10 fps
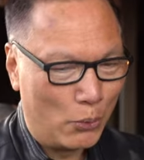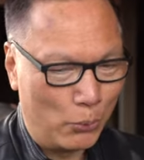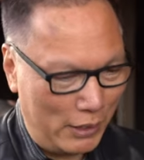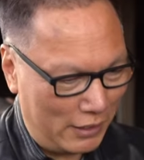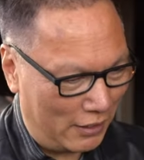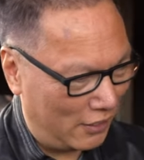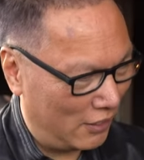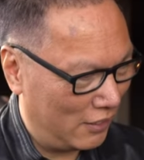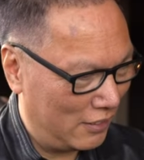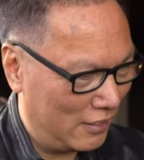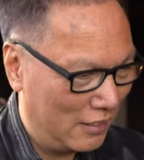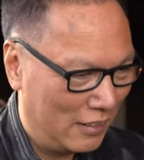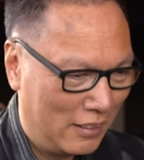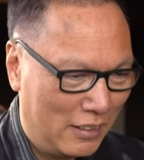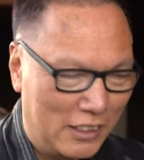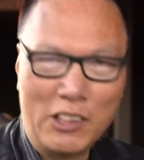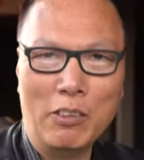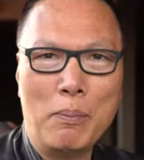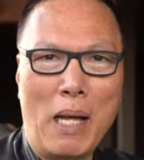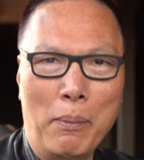We are still
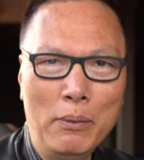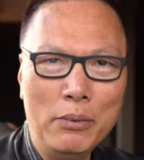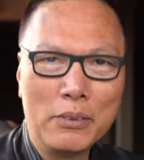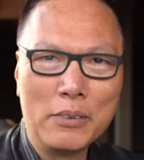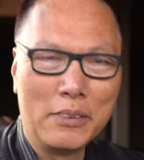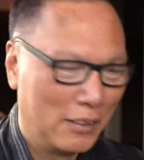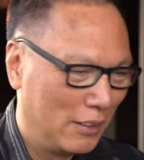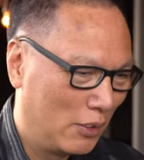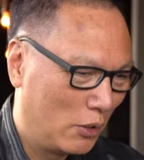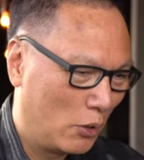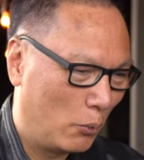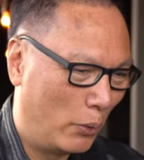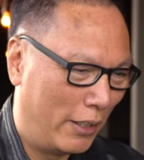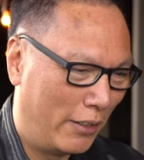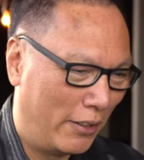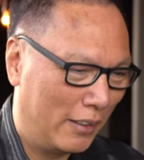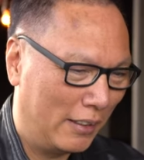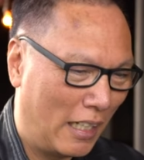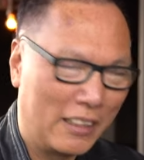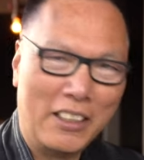in Mammoth. We're
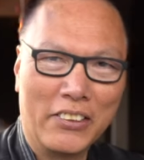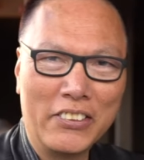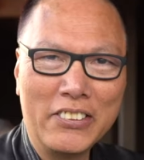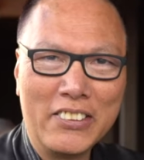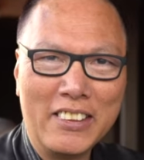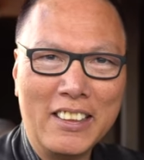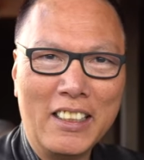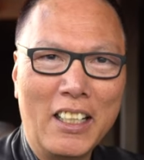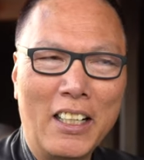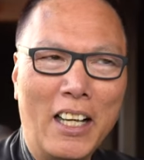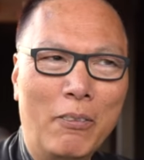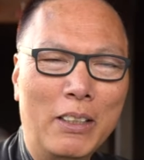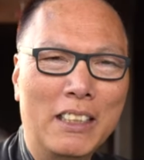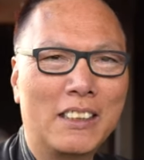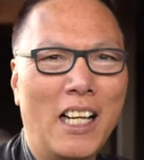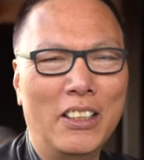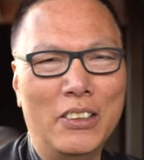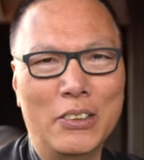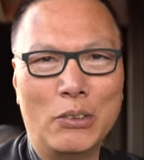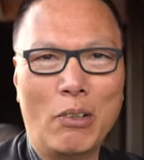at dinner and we decided
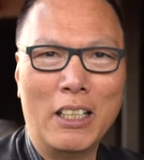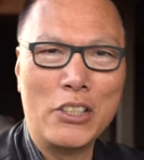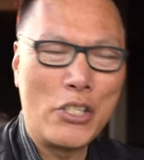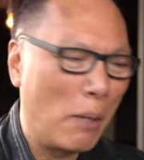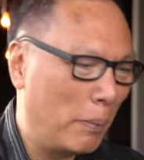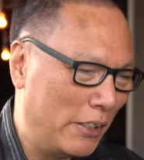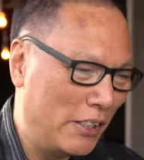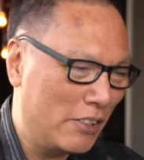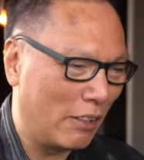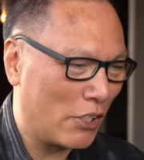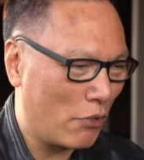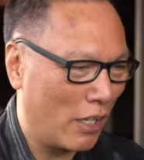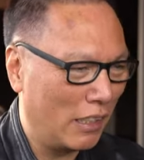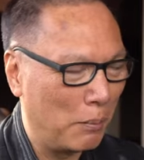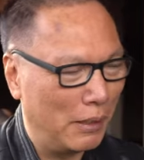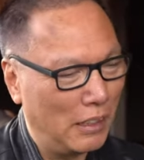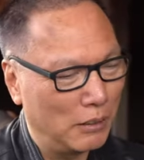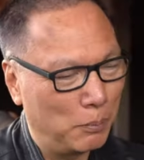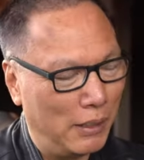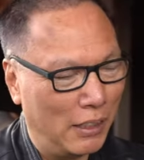to try Japanese restaurant. I mean, that's
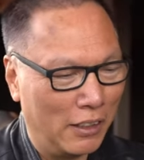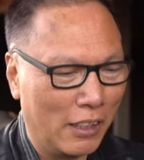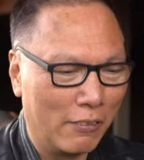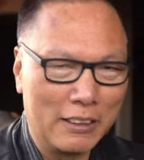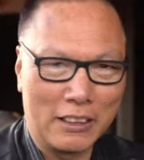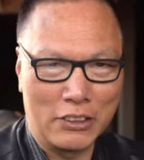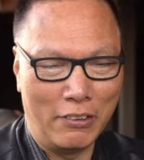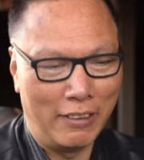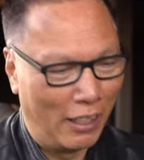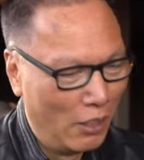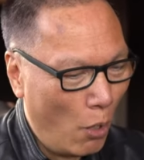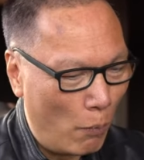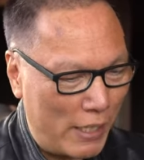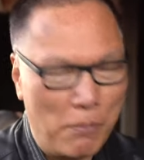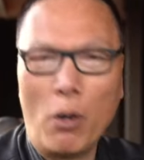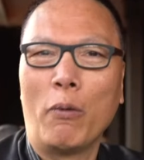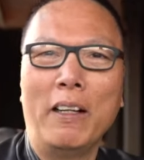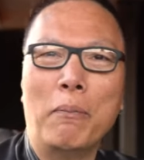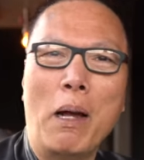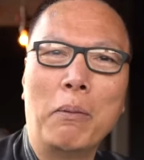pretty hilarious considering that we came all the way
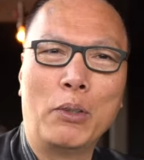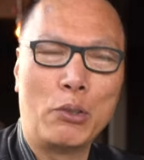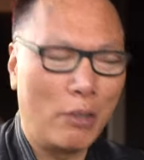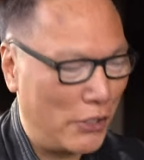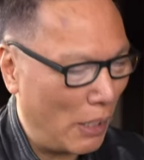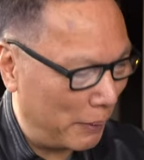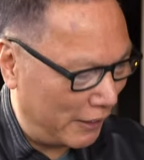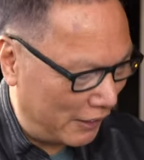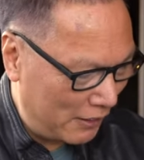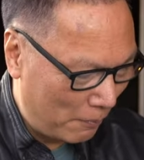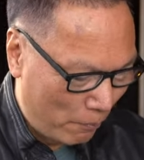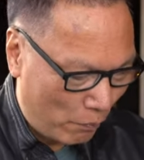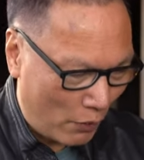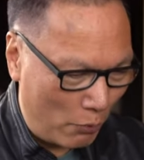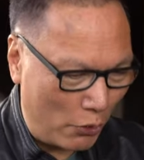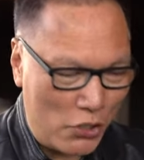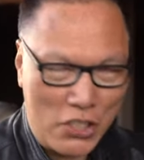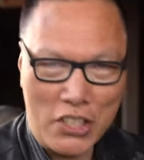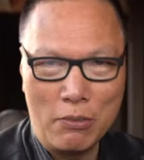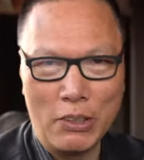to Mammoth to try Japanese. We could
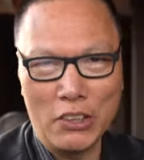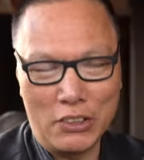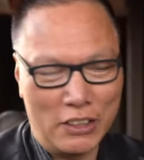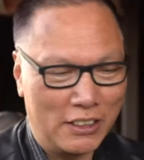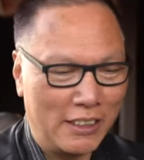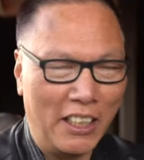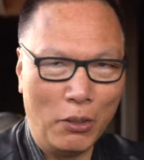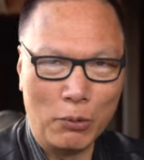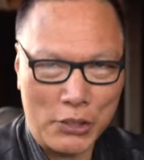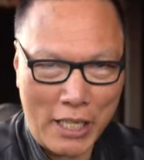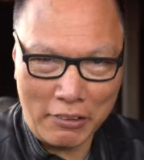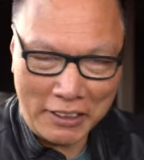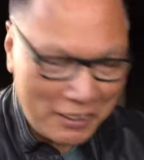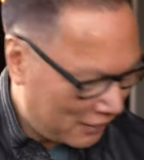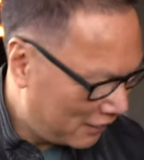just we could just stay in Orange County.